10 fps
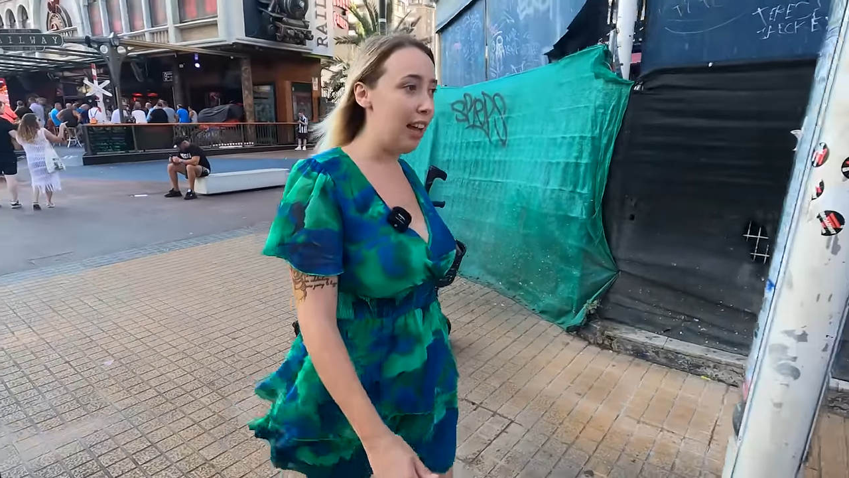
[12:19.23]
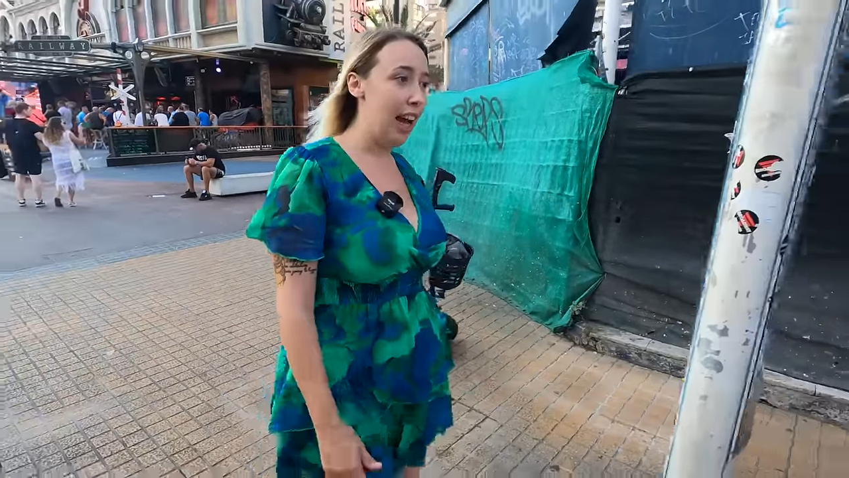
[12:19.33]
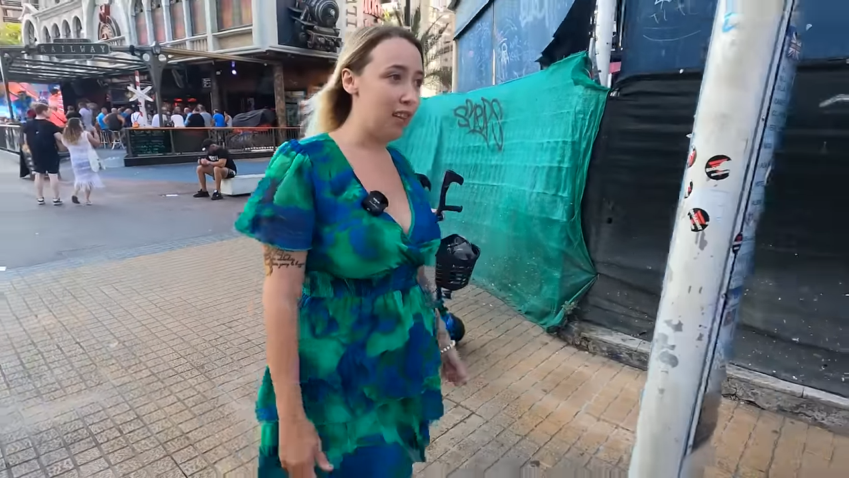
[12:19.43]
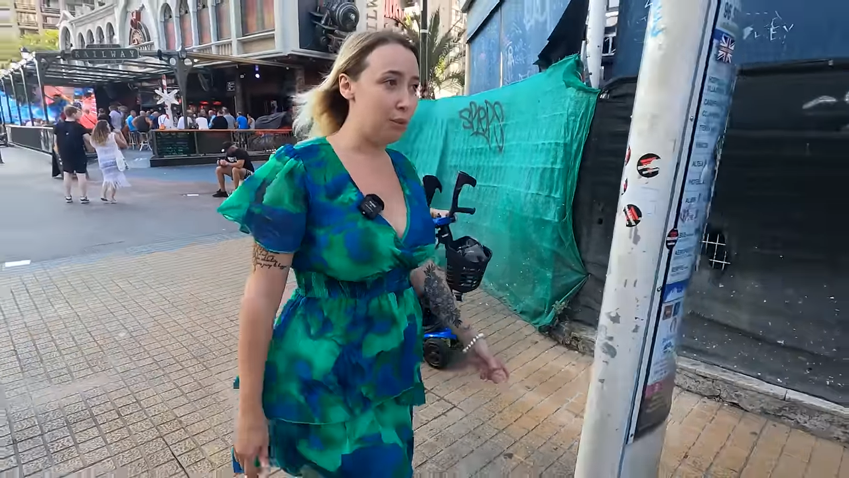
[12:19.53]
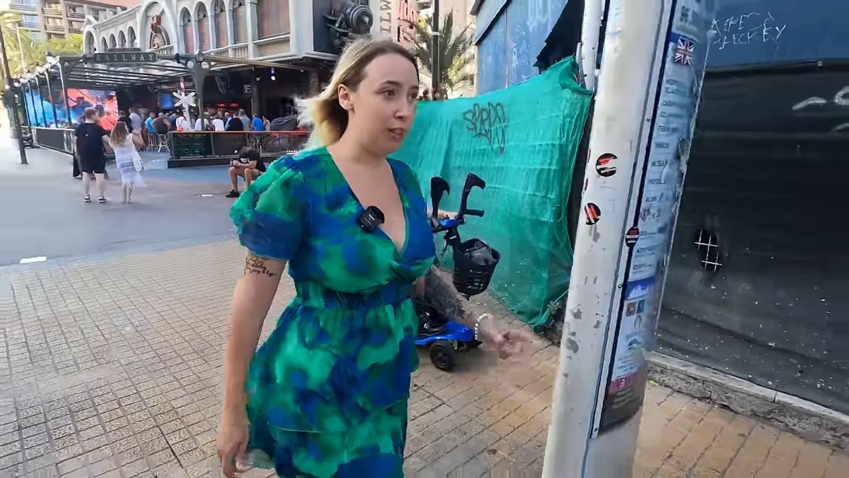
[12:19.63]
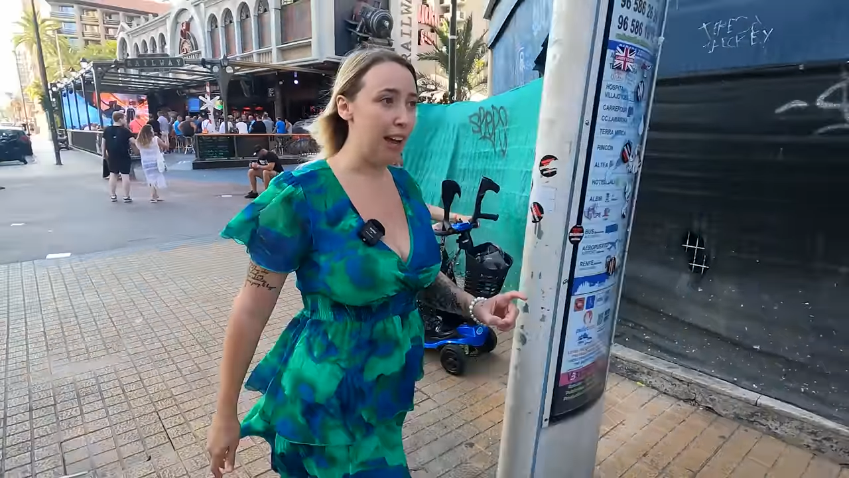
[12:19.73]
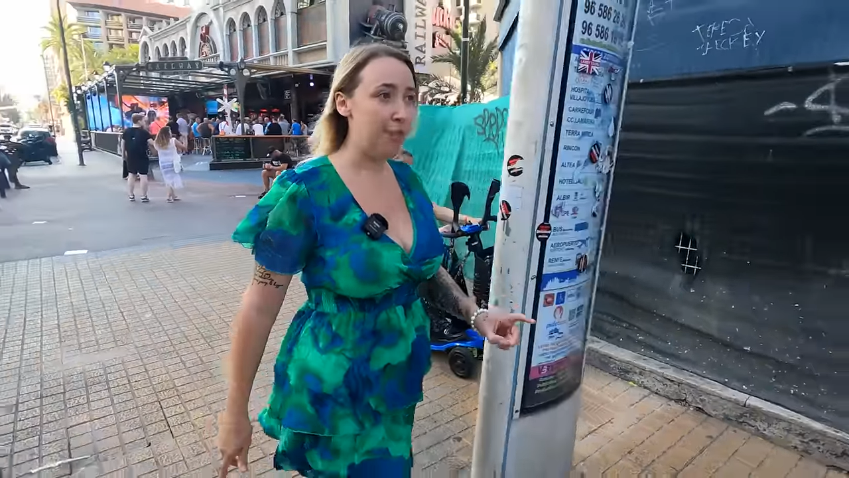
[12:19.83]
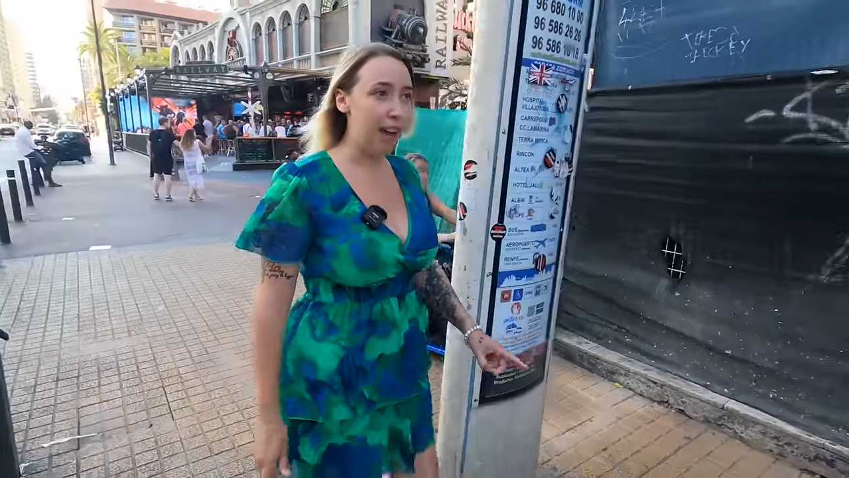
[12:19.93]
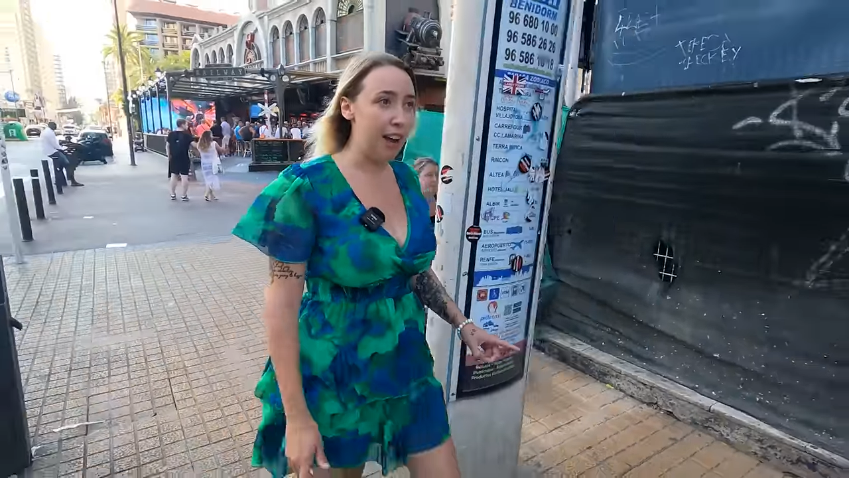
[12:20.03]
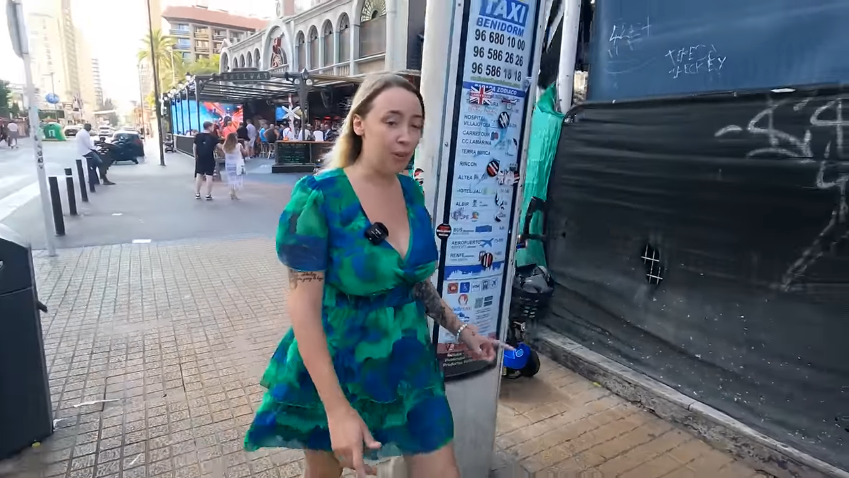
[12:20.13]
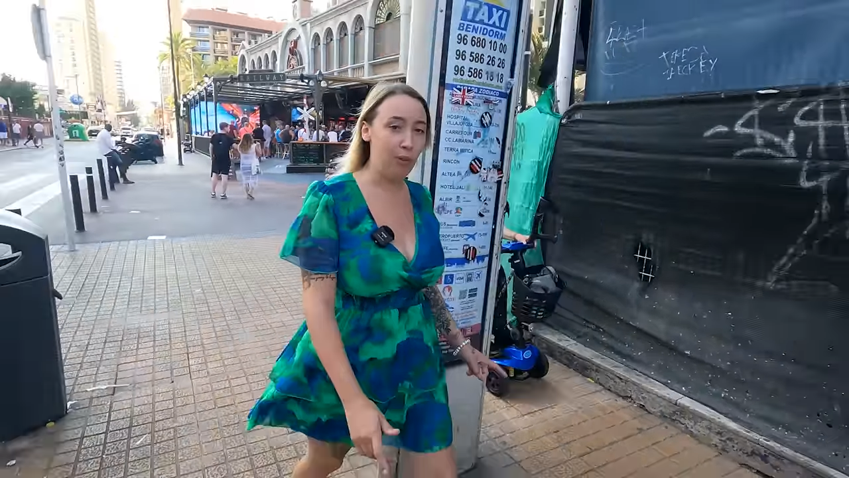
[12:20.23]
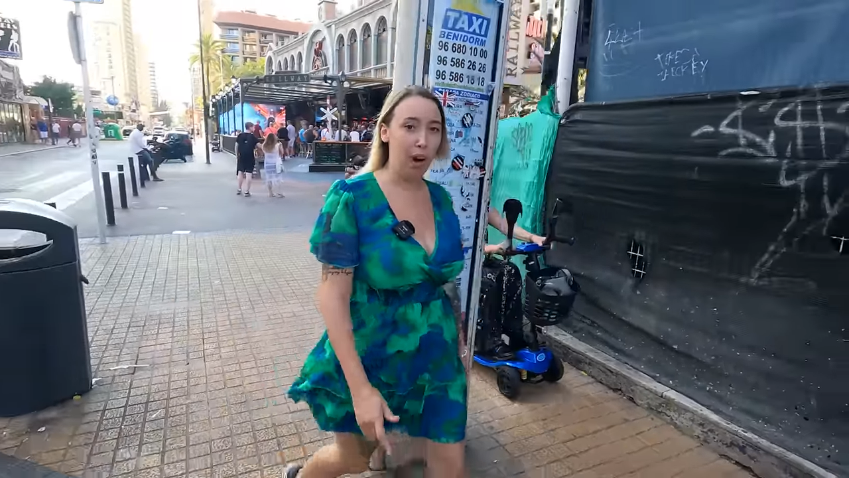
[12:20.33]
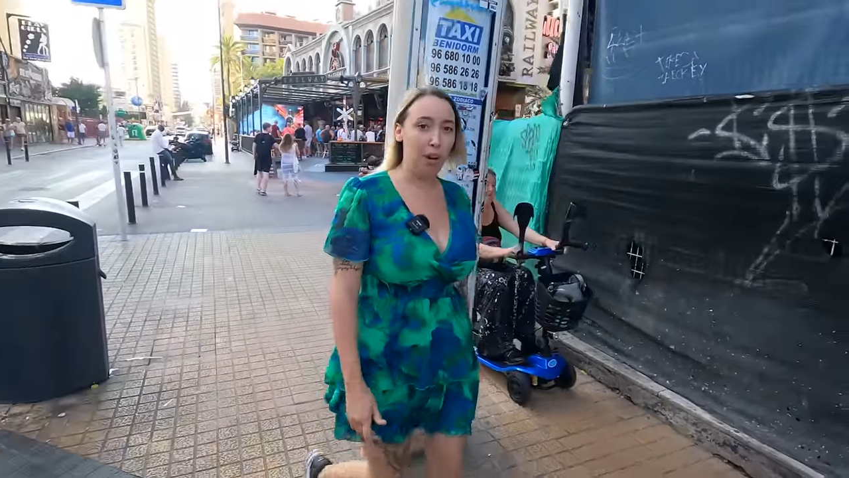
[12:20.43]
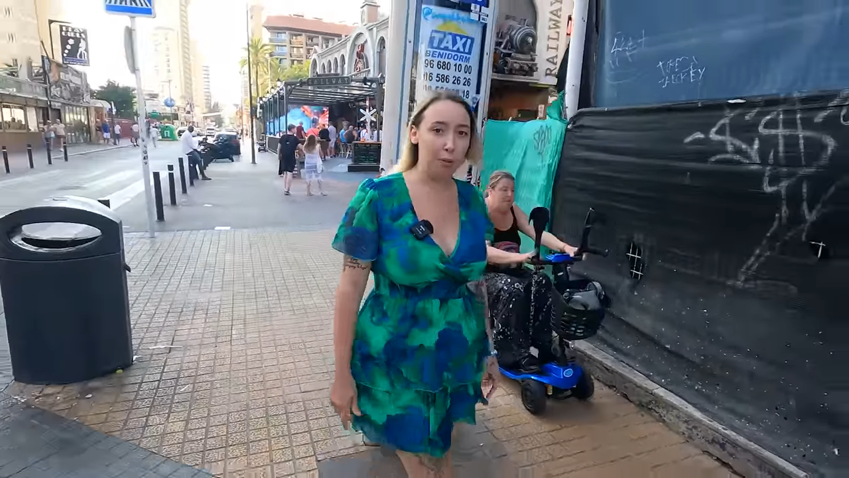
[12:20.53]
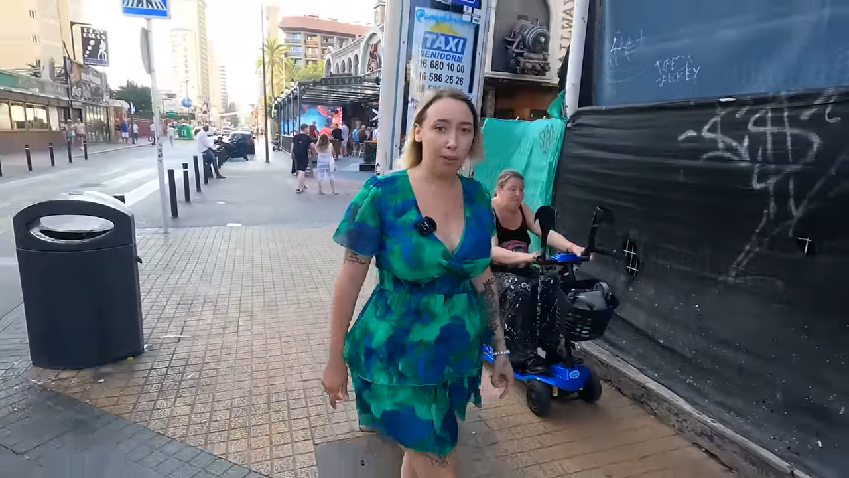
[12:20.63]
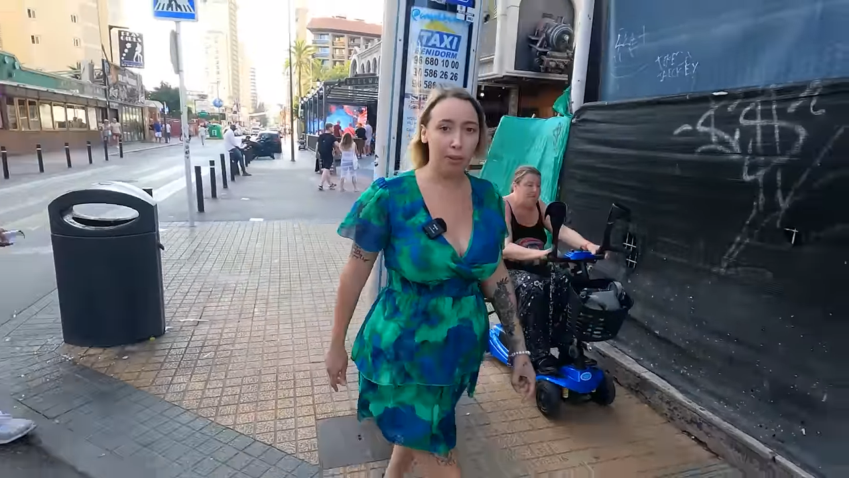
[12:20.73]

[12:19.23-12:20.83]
as we get further up.